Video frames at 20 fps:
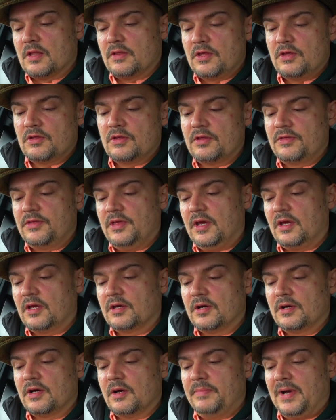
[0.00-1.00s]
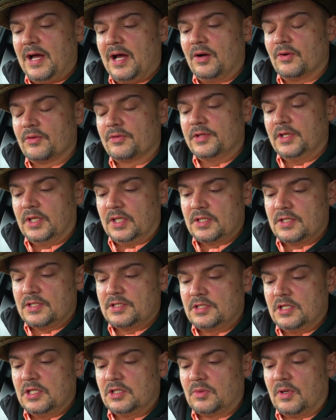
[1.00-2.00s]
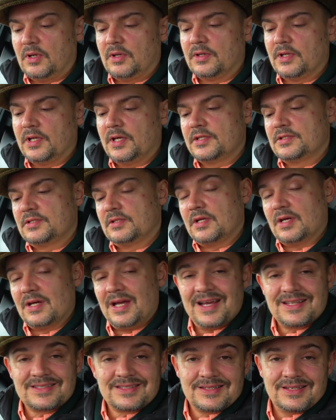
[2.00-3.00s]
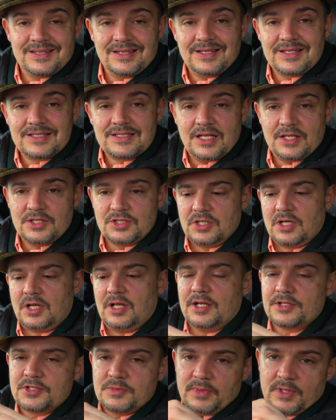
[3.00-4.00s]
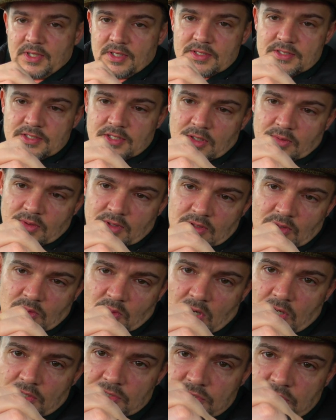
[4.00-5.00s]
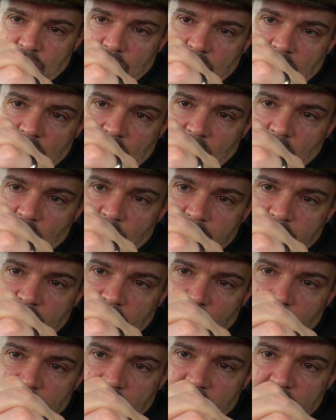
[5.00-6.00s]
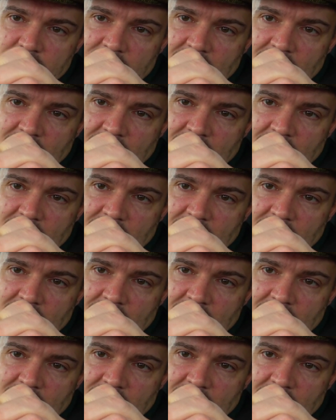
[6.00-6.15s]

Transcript: The other thing about the, the Sea Dweller is it has an extension clasp in it. So in the watch, you open it up at the